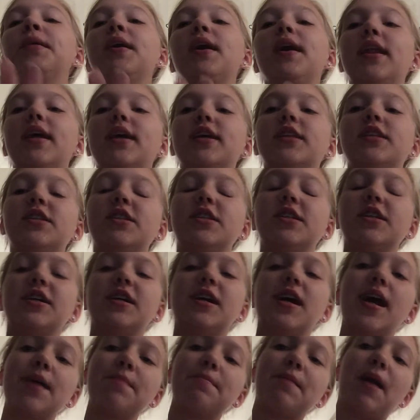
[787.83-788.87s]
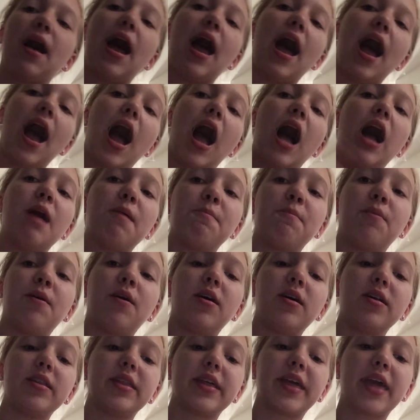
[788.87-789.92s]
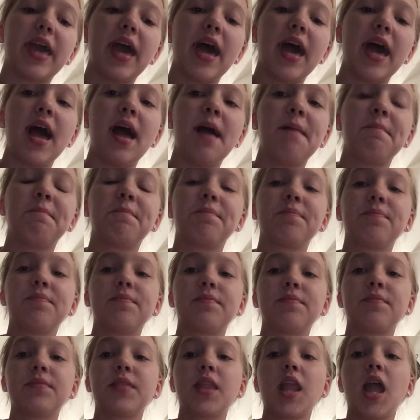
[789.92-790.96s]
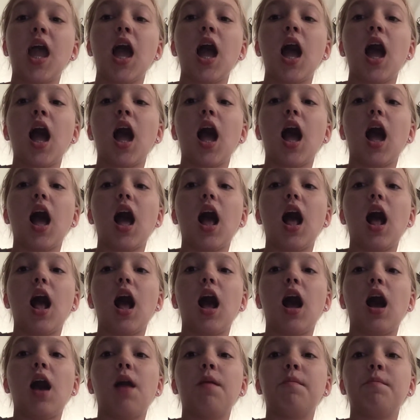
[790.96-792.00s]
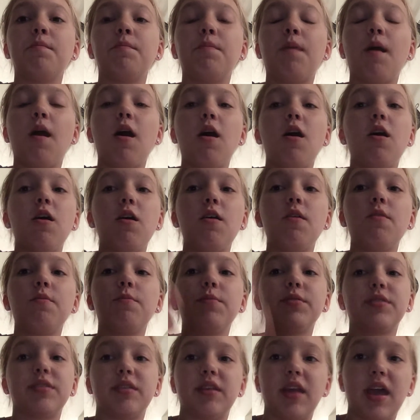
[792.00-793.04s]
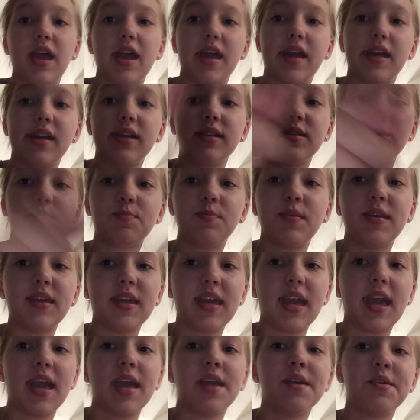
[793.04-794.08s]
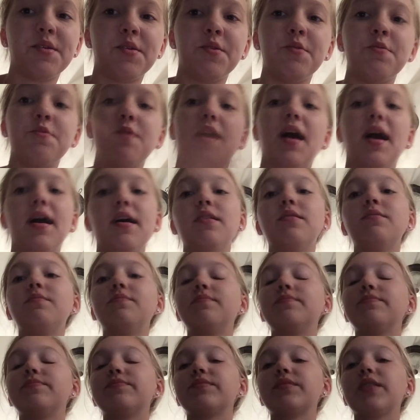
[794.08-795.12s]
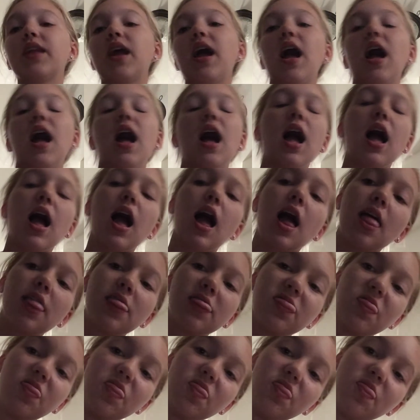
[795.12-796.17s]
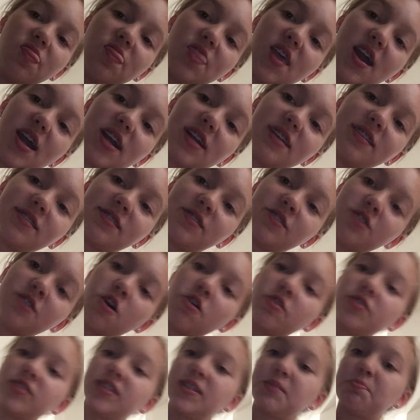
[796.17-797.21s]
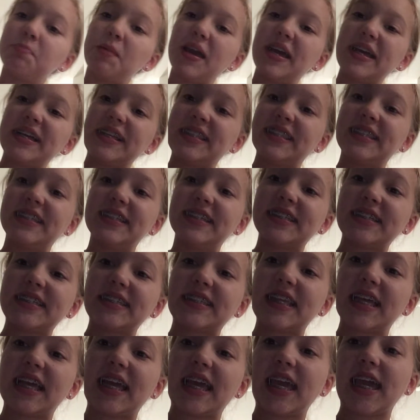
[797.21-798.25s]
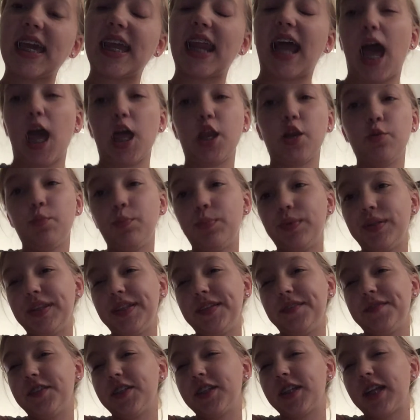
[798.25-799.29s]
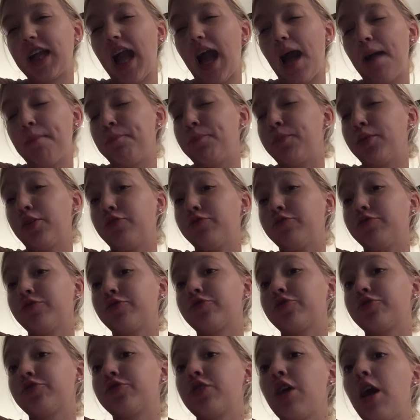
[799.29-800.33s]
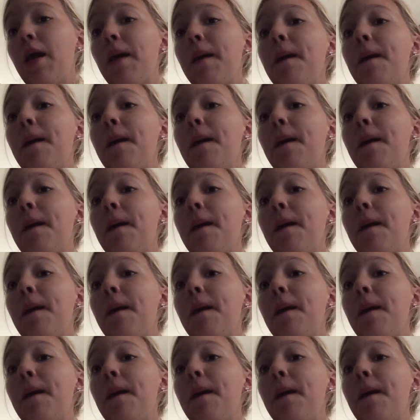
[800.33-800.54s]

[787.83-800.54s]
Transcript: me on Instagram at I'm Paul the Cat. Paul with an A. It's P-A-U-L. There's no spaces, and I don't believe they're capitals.